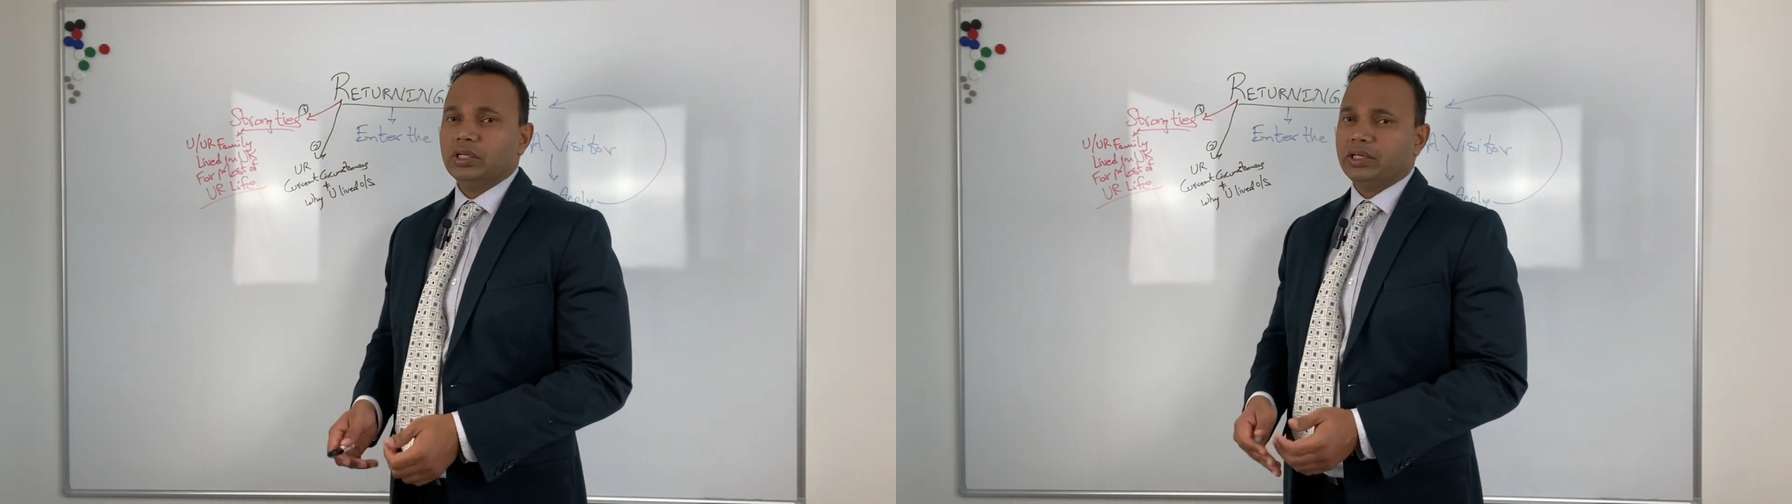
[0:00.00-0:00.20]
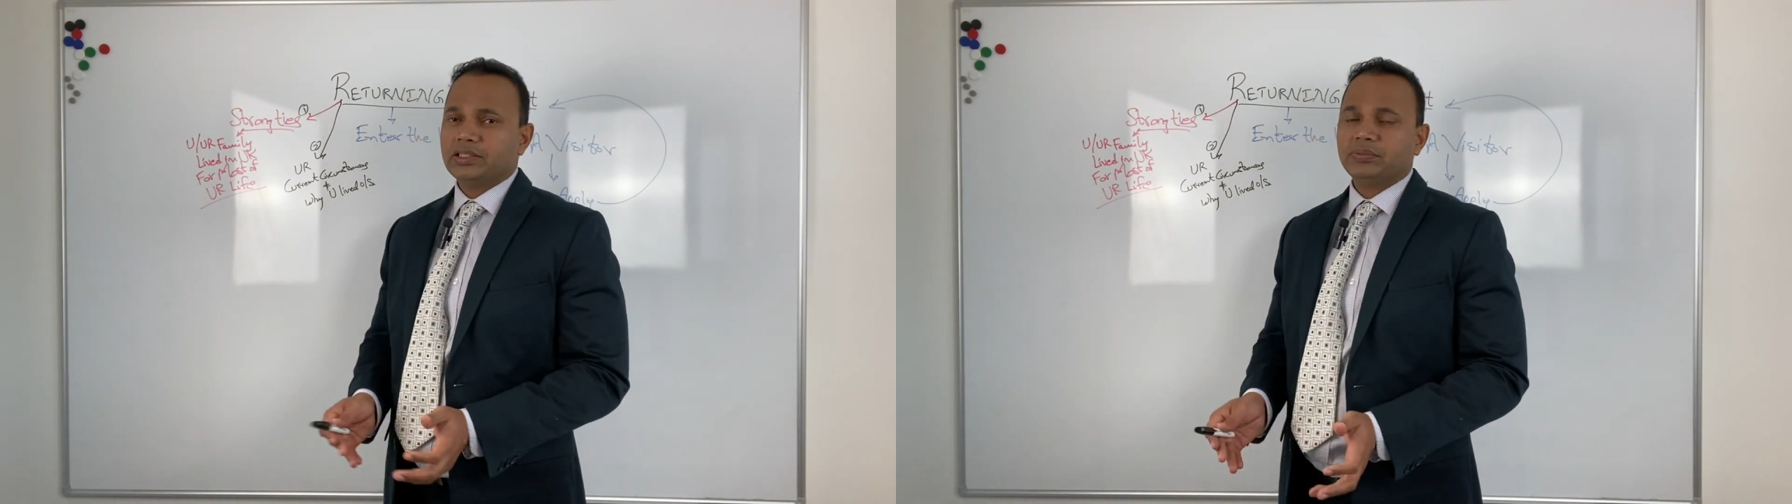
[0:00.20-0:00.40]

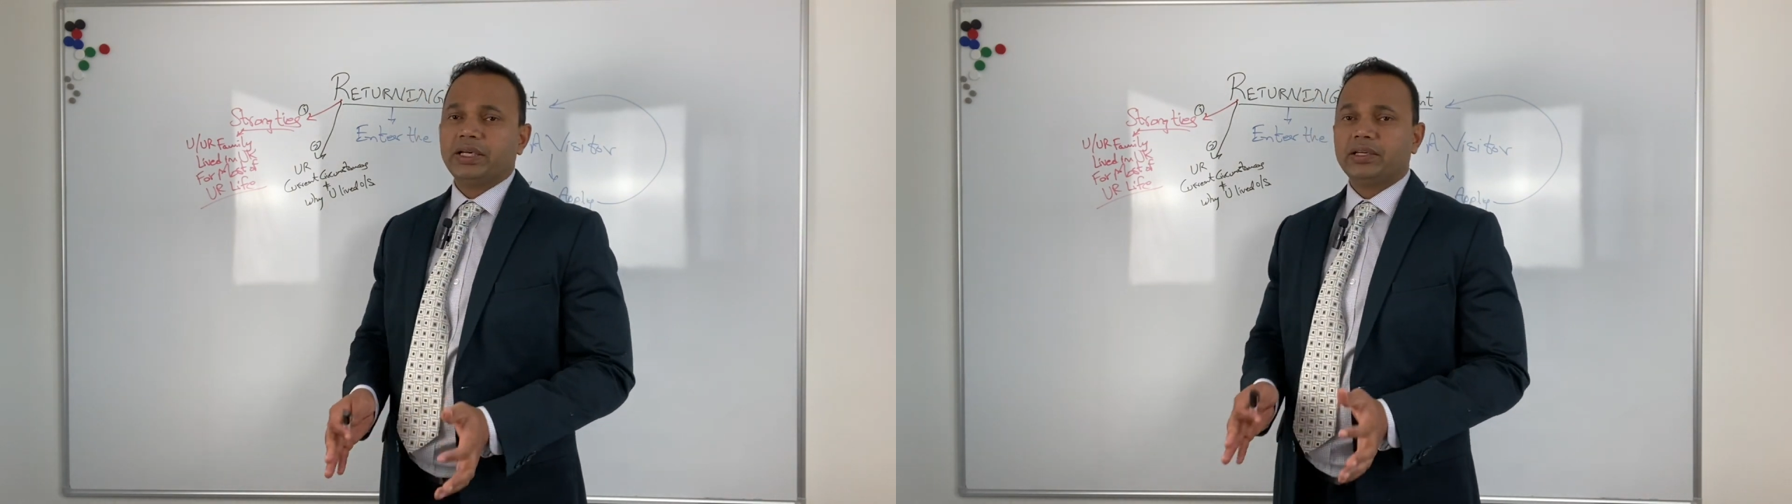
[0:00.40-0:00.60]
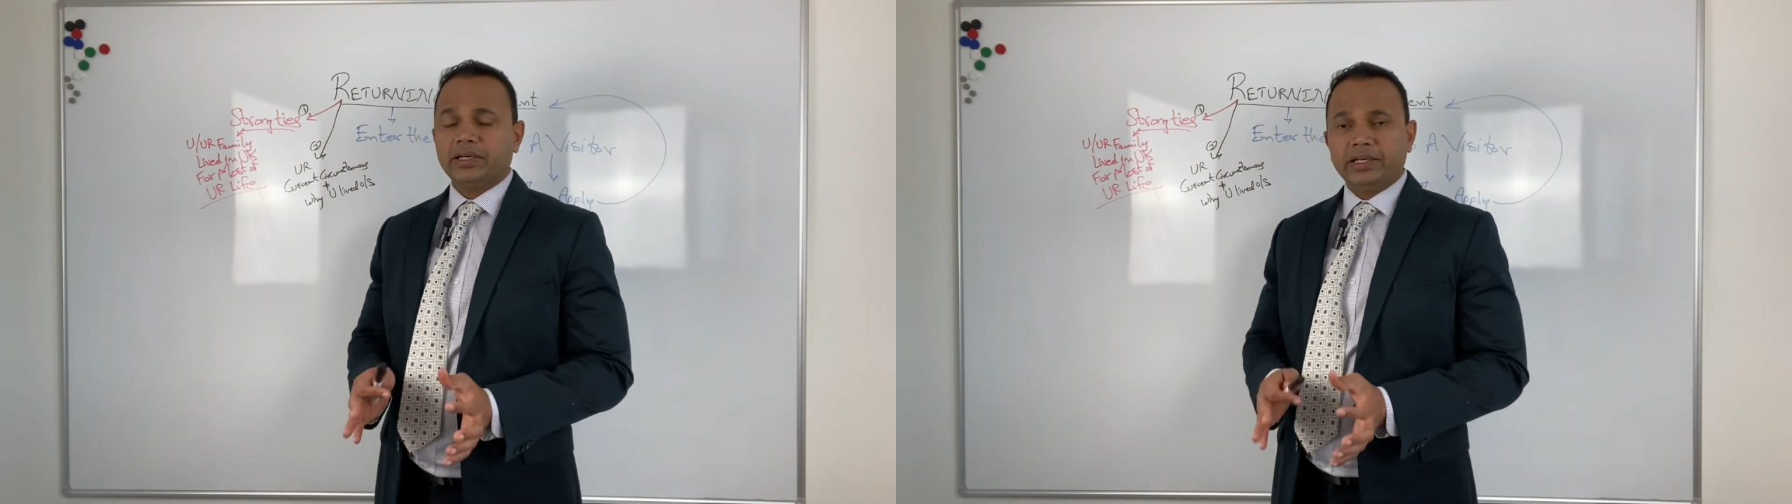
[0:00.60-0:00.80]
Doesn't
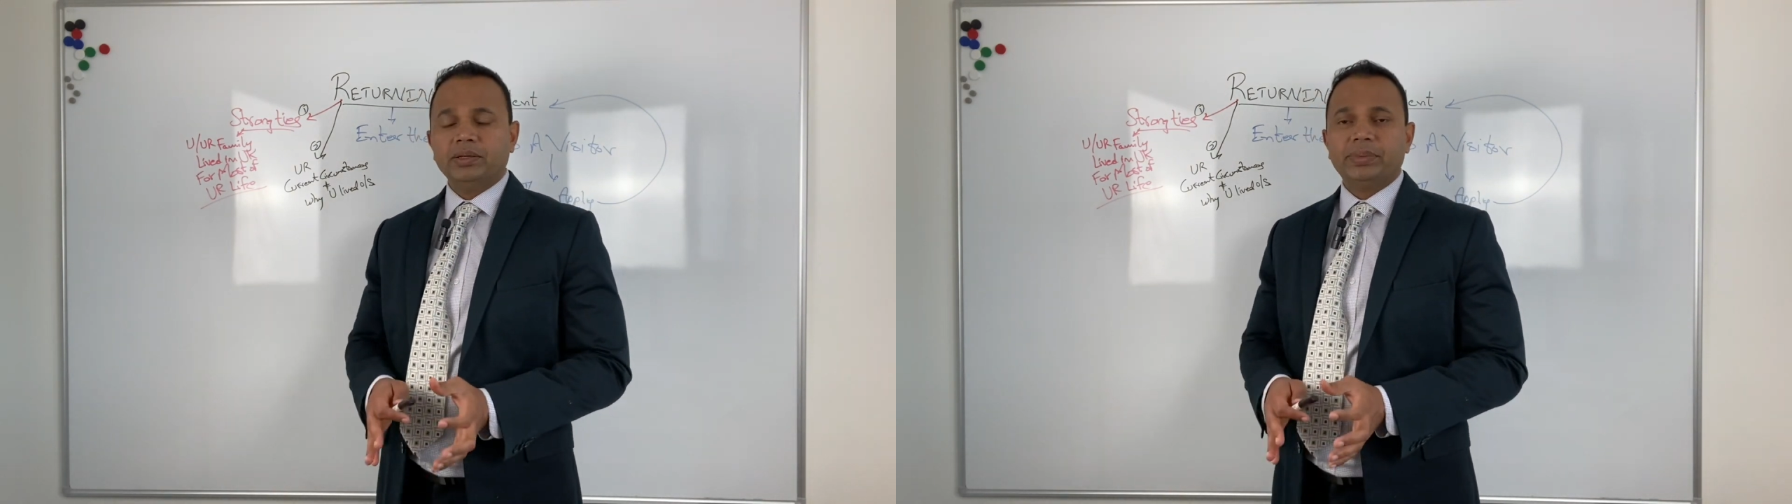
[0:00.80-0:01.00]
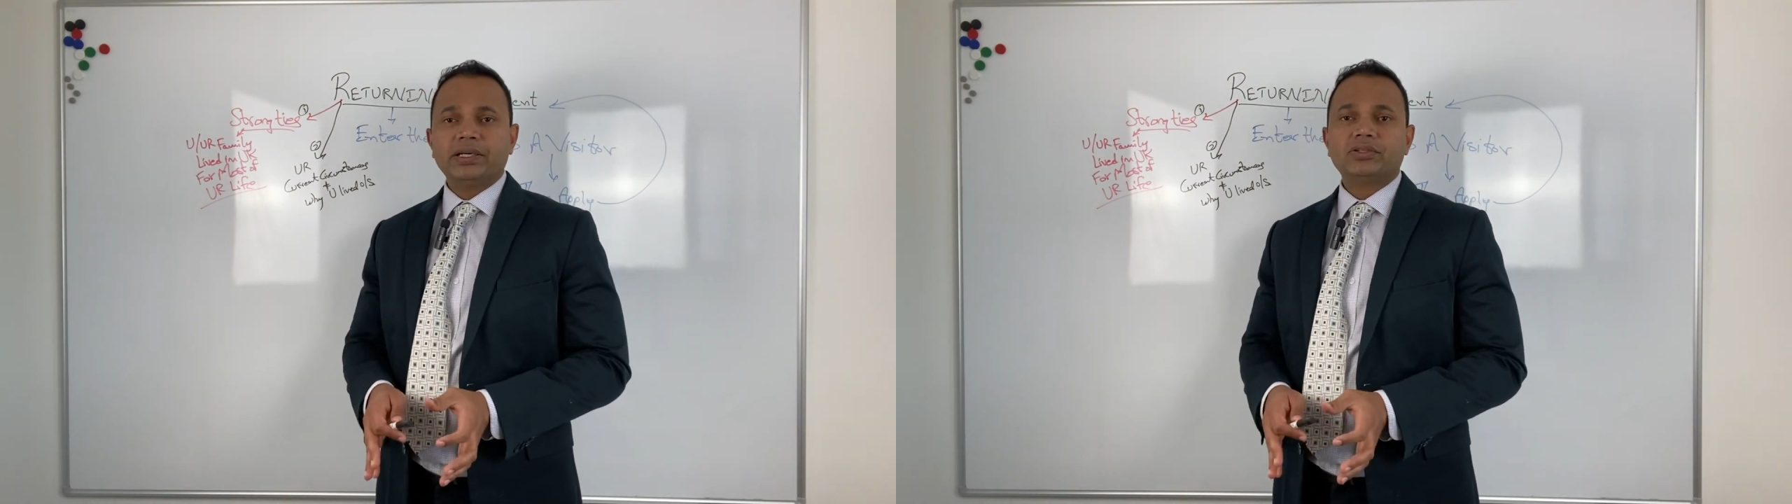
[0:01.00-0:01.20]
matter. It
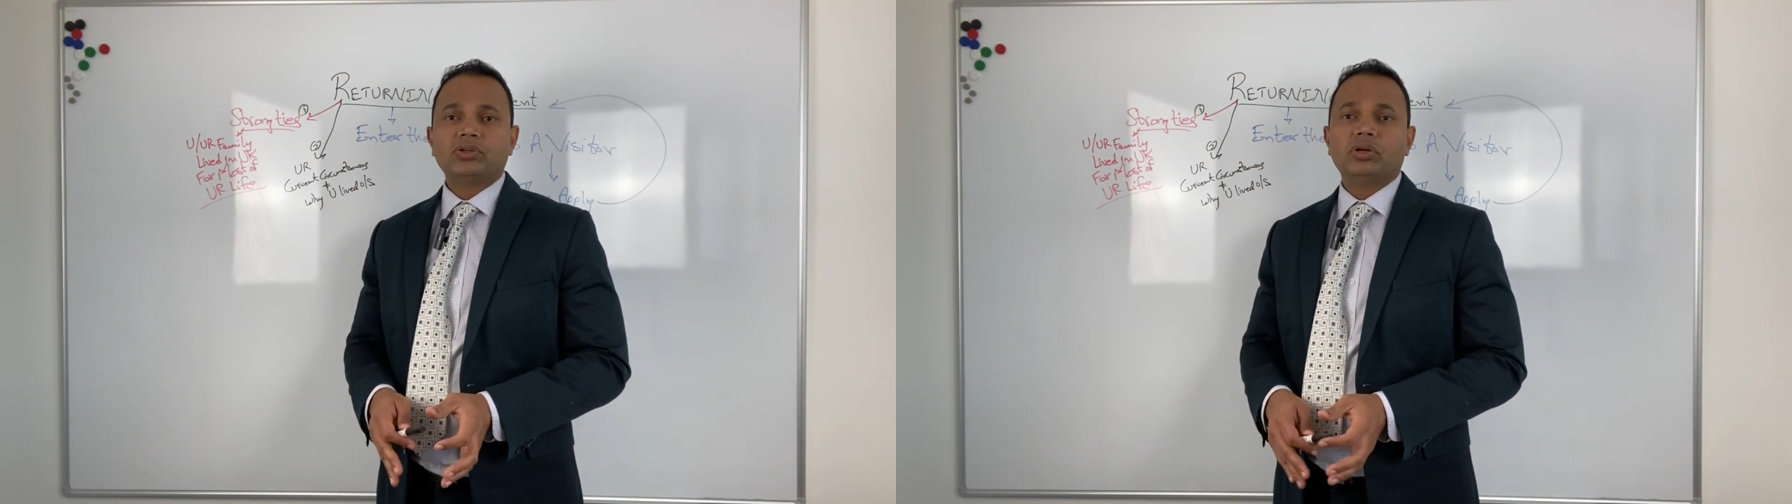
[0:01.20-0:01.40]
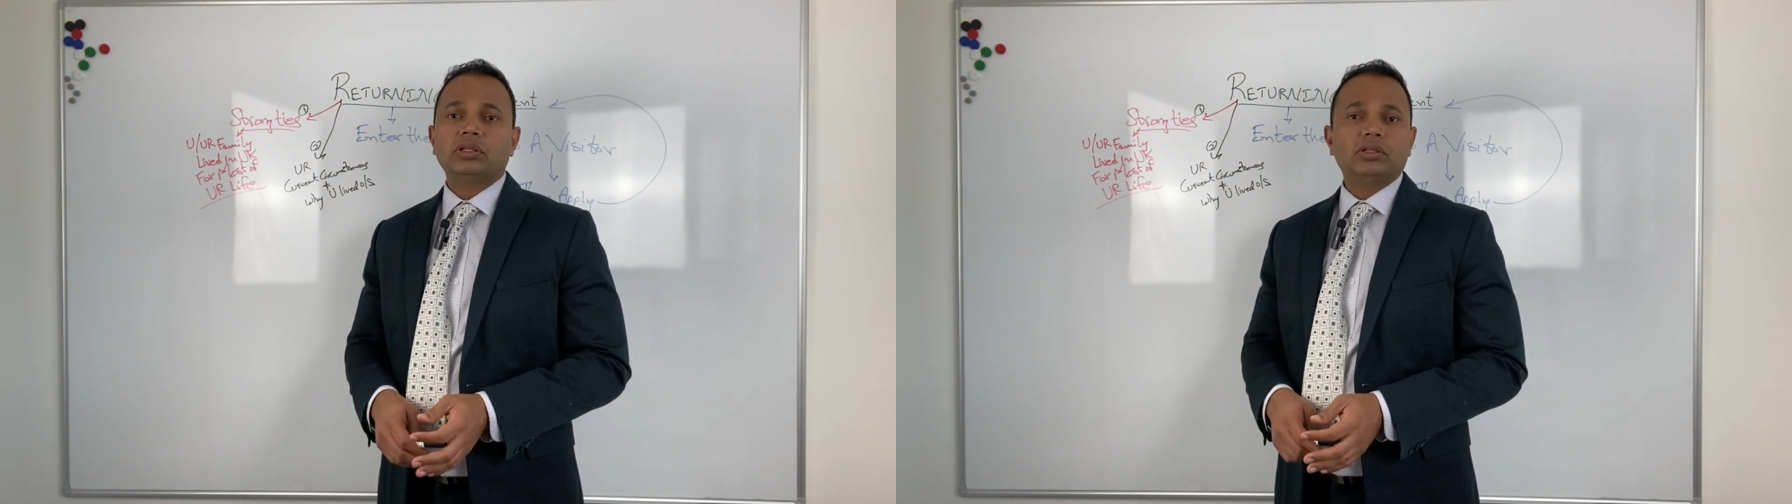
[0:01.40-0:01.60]
depends
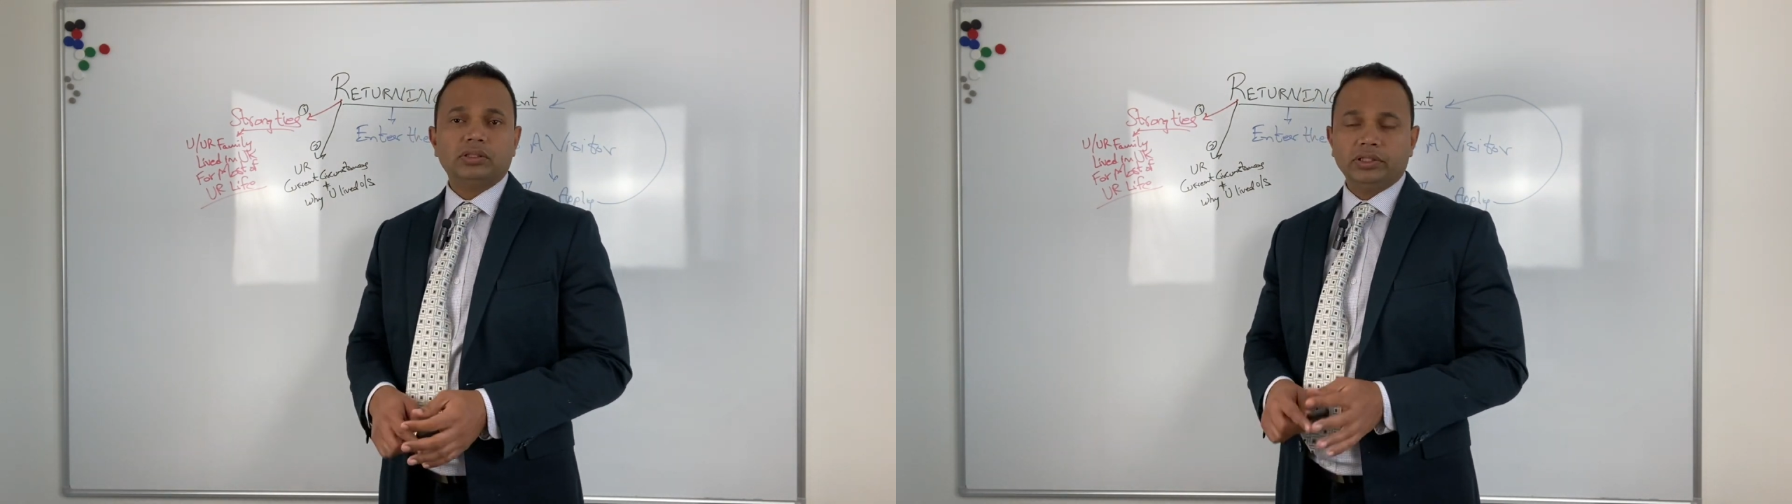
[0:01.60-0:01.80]
on